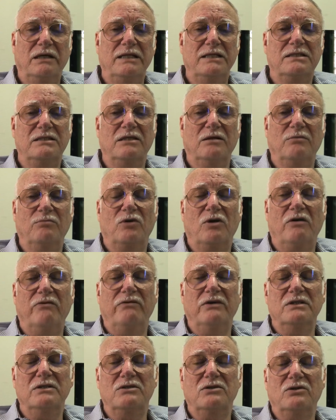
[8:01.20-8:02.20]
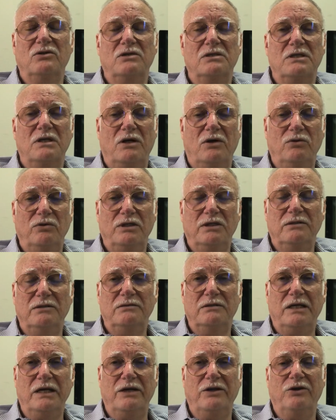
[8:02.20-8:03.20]
Eastern Province or South.
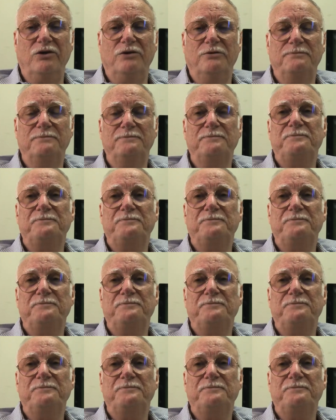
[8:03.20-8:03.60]
Thank you.